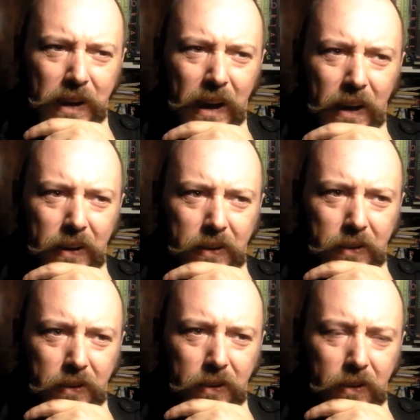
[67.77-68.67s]

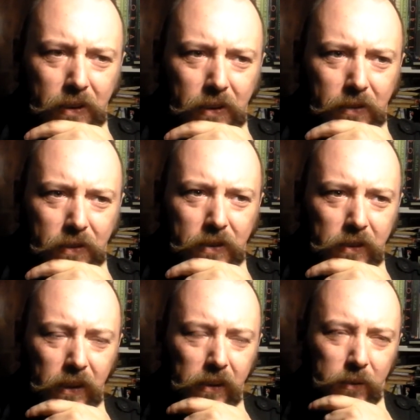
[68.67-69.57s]
and
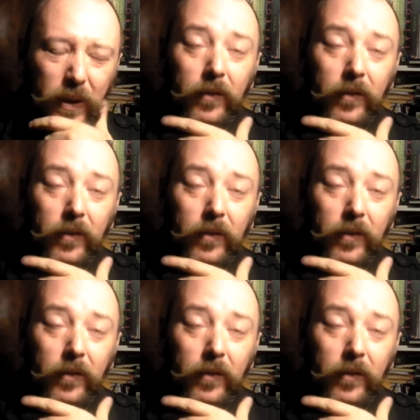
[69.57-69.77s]
physical